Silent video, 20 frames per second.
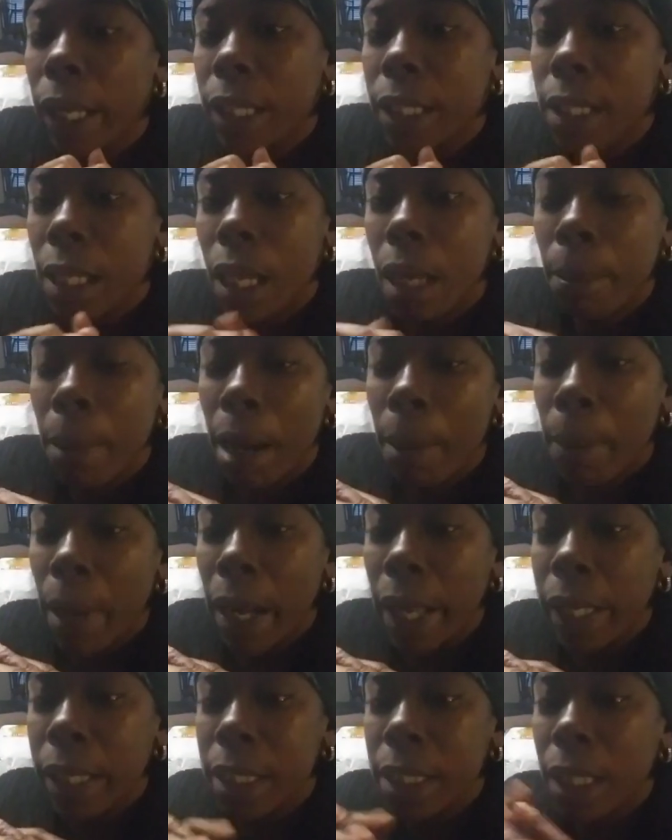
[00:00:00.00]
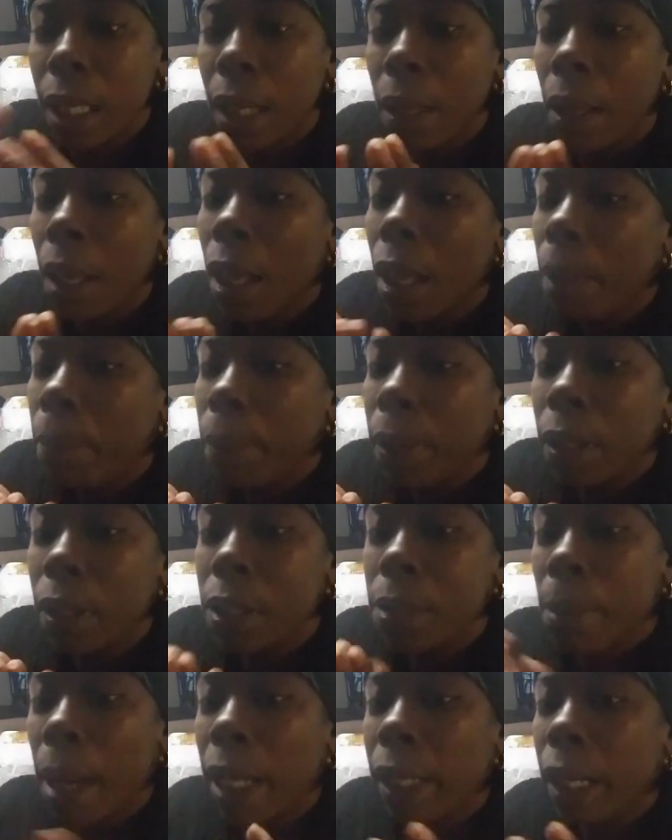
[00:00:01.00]
and take my biotin
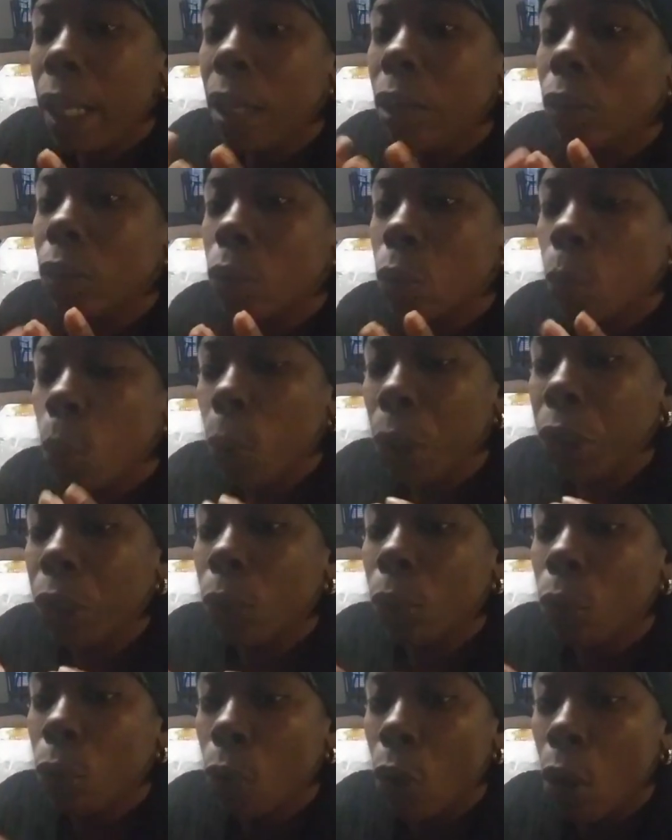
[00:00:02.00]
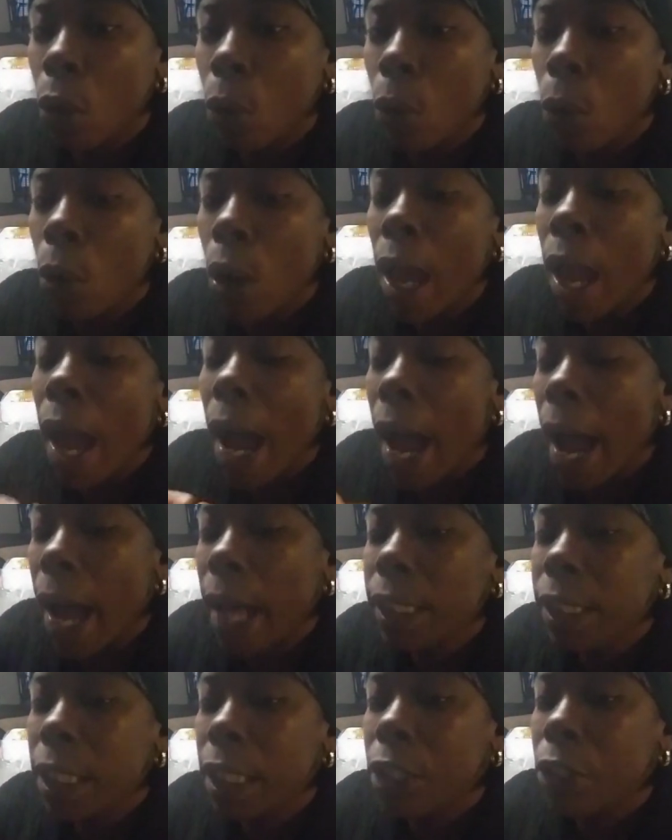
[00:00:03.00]
because my nails will grow.
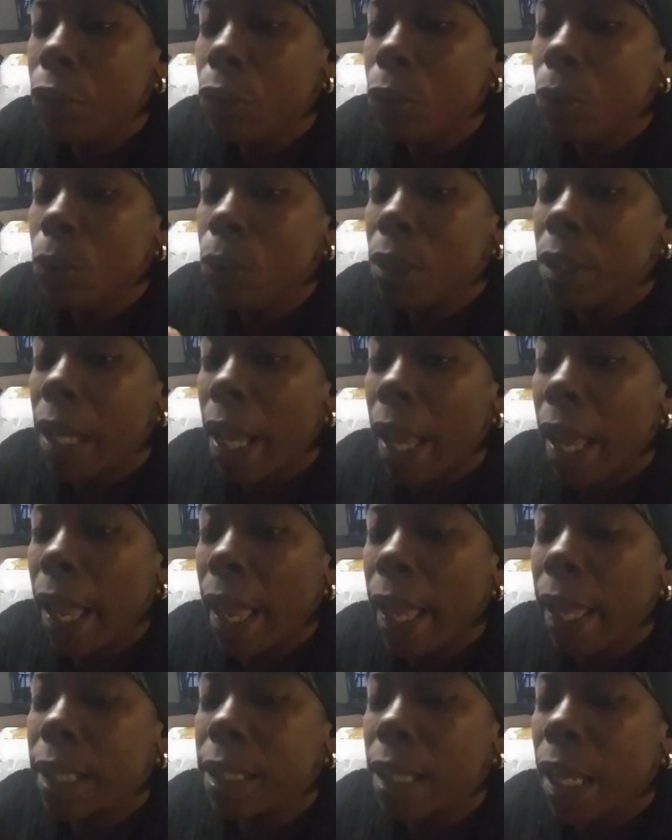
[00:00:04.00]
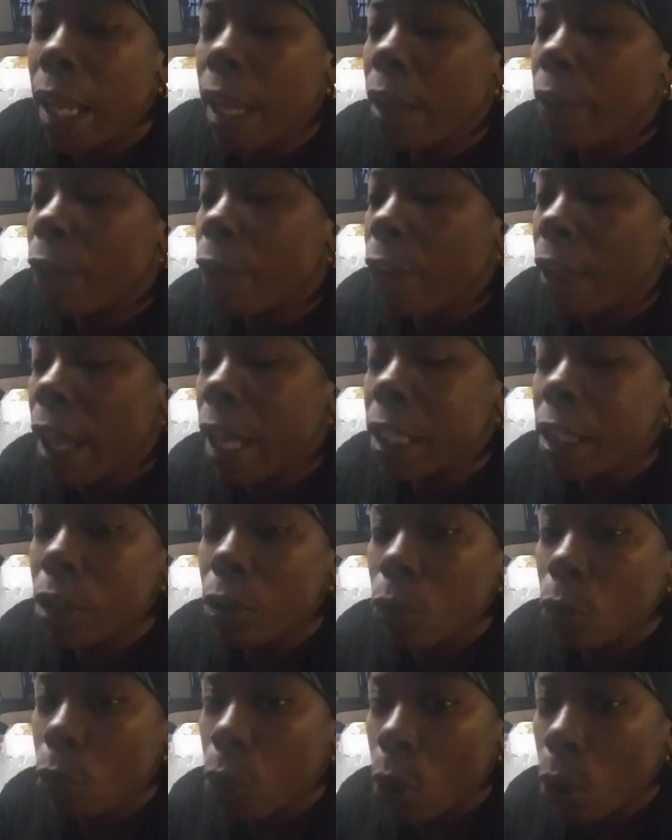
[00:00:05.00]
I just use that as a
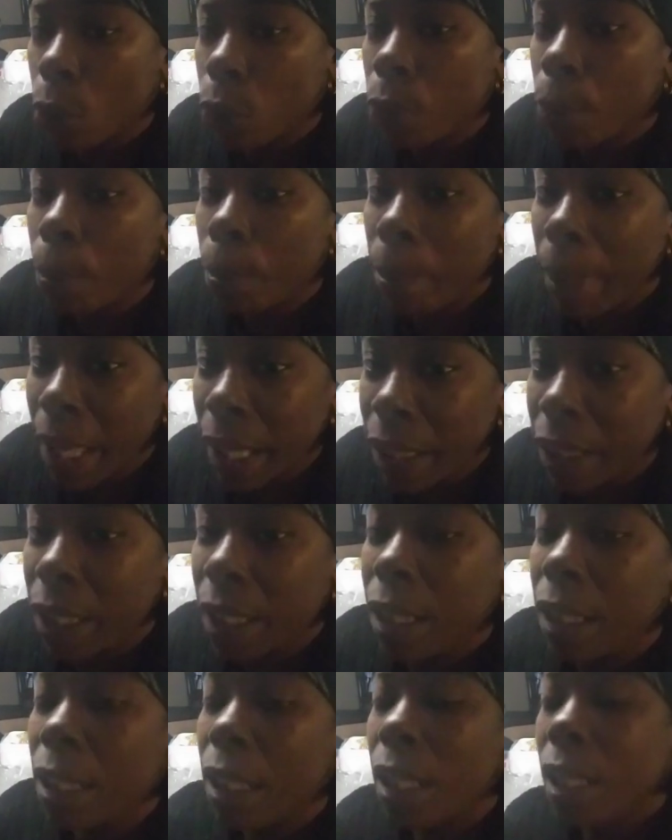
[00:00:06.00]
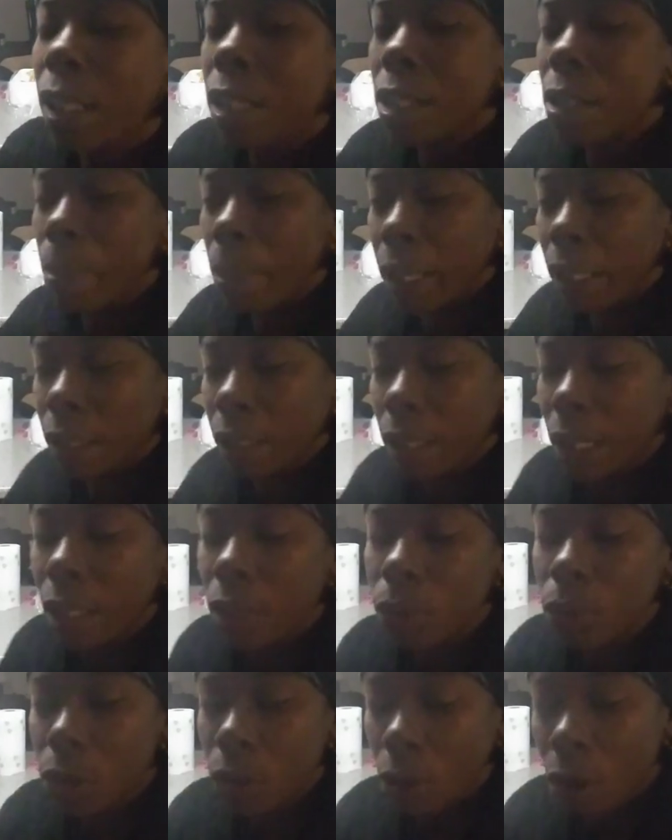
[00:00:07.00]
fast growth method to make the
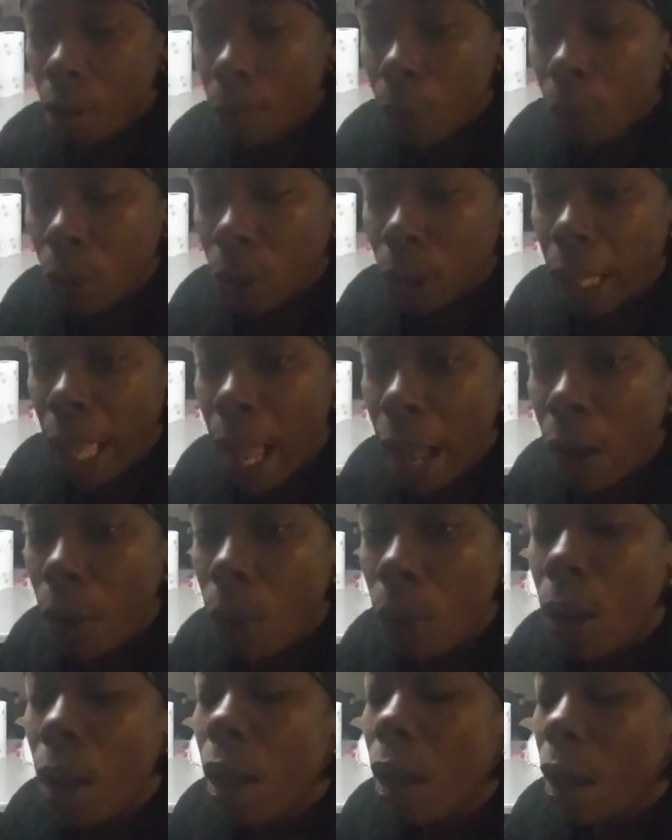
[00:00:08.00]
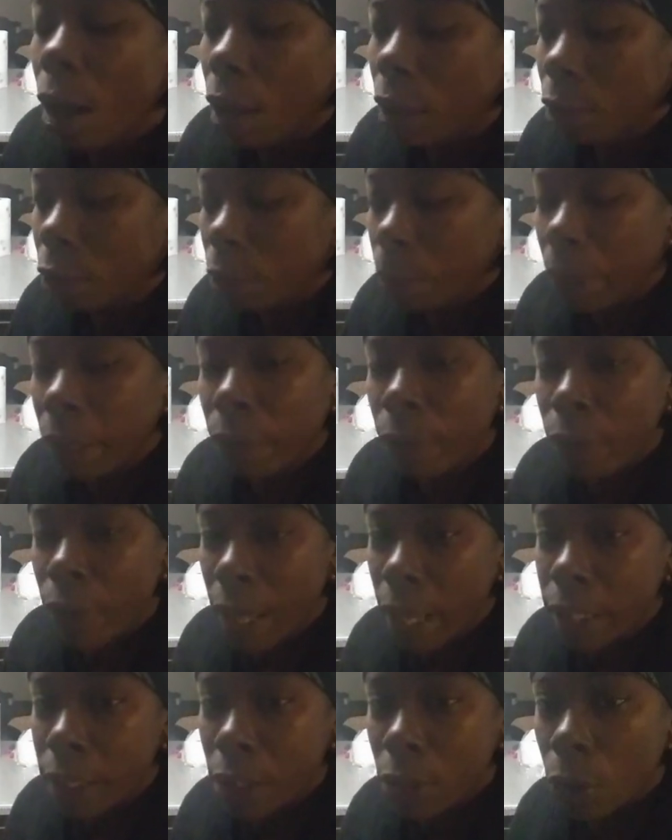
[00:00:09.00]
nails come on out a little bit
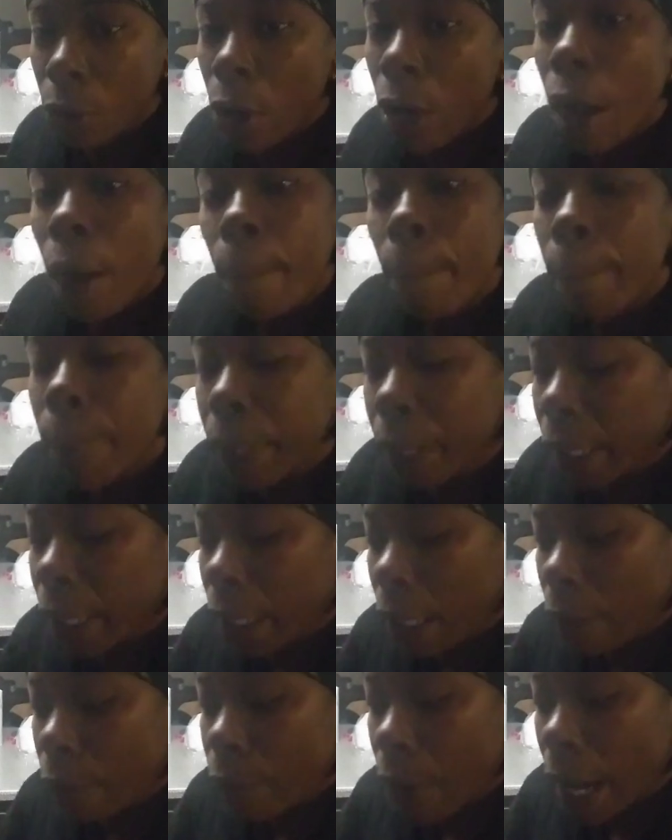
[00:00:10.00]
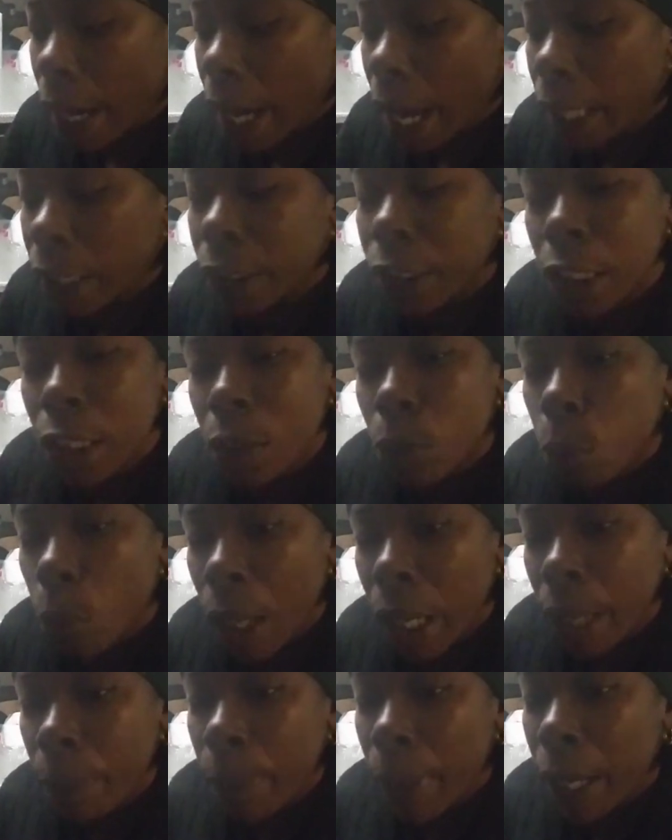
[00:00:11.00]
faster. But if I got to just
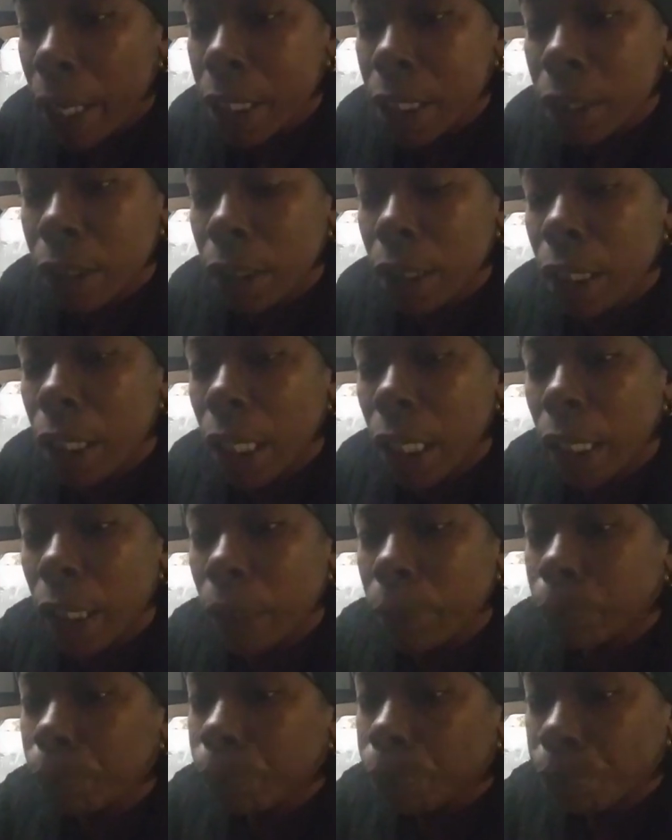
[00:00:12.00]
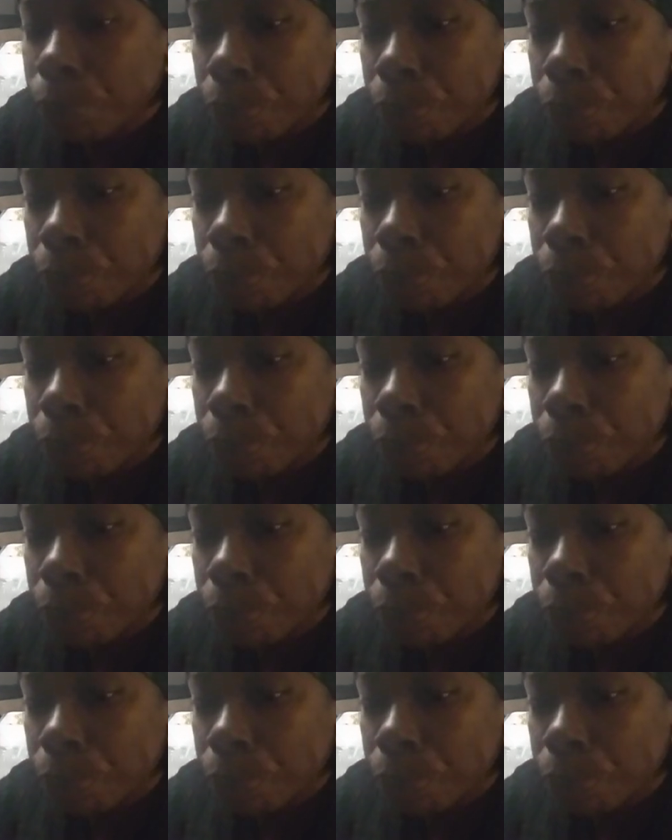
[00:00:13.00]
wait patiently and